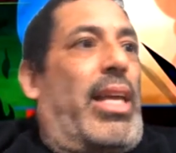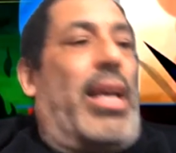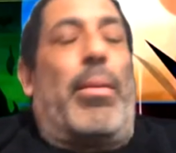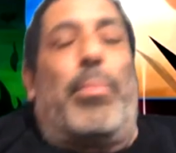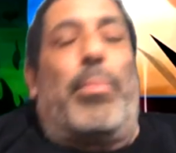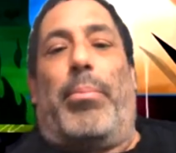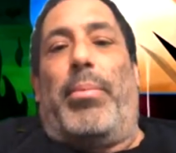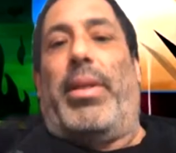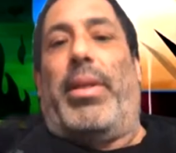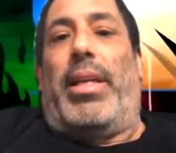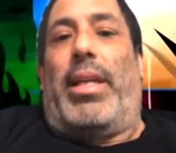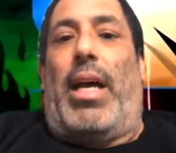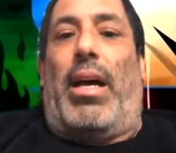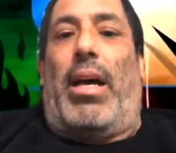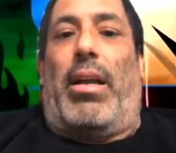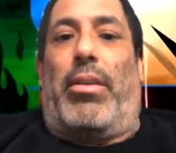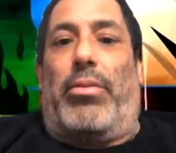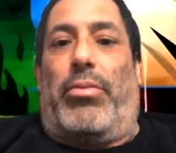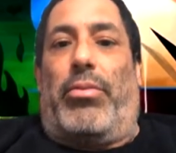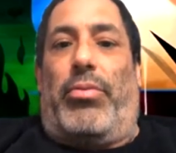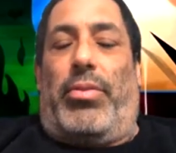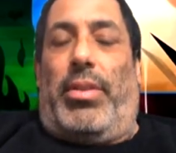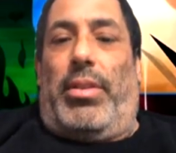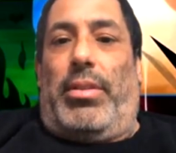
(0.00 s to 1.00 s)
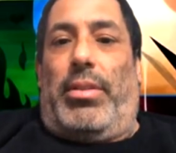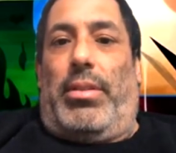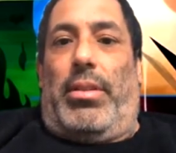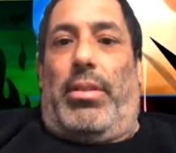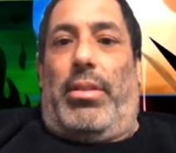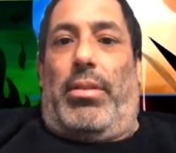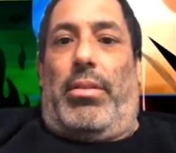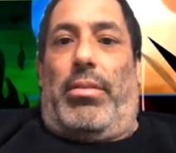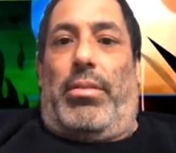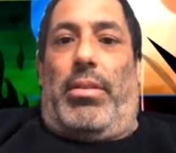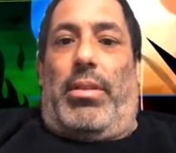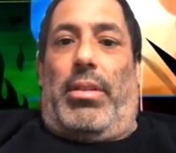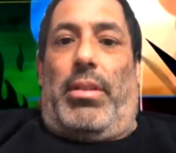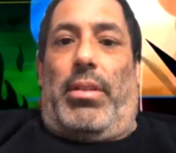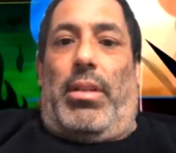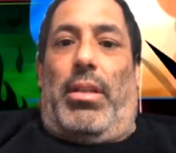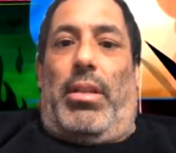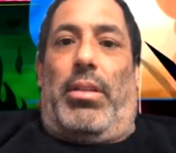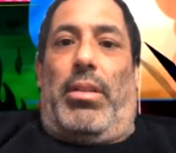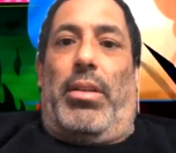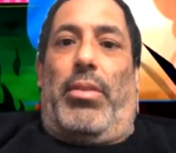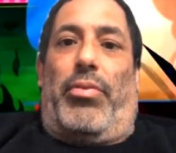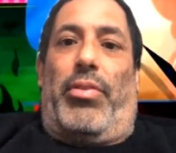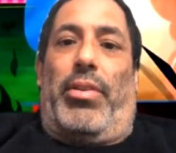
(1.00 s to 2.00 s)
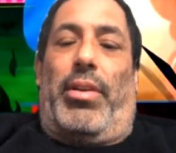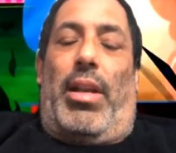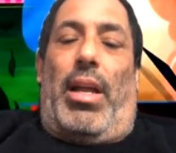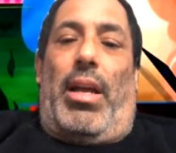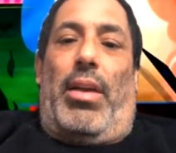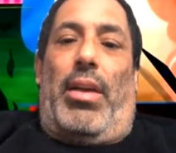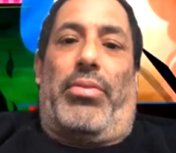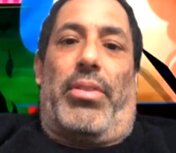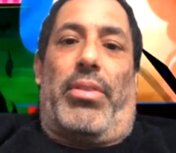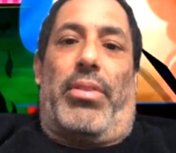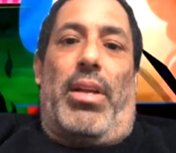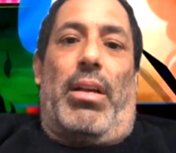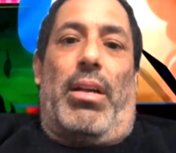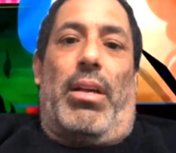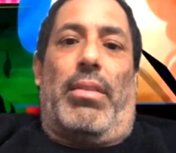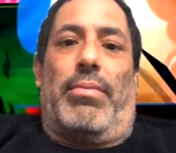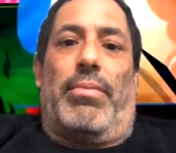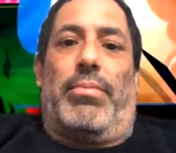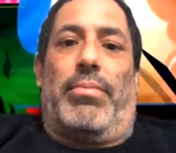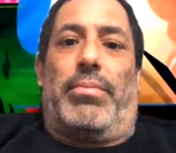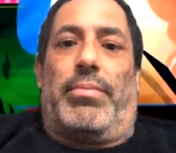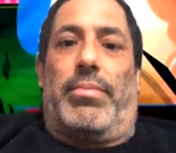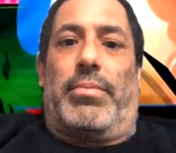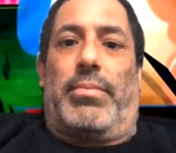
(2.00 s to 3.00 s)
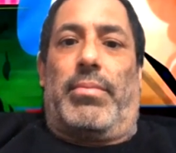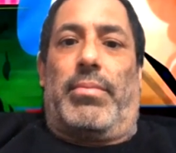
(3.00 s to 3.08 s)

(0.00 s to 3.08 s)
kept me out of, you know, a different lifestyle.